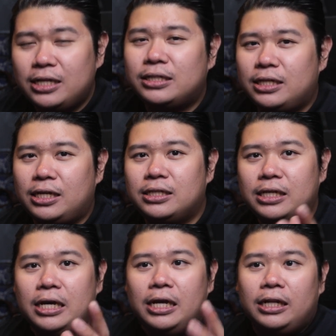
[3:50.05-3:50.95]
This is
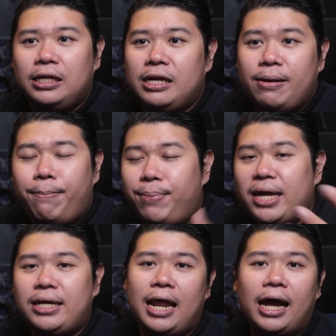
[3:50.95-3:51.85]
the
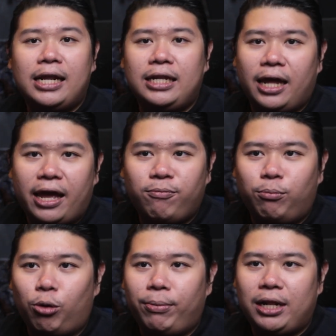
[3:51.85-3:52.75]
big Nani the F
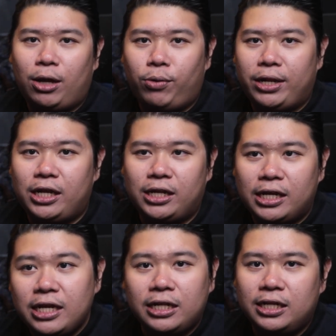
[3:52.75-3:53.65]
moment that we need
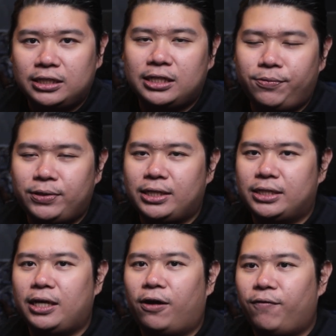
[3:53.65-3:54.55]
in the series
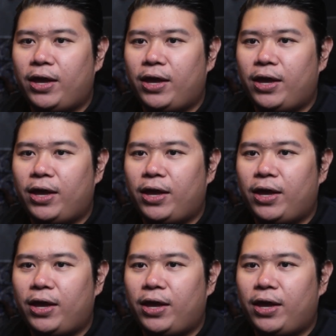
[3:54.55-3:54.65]
itself.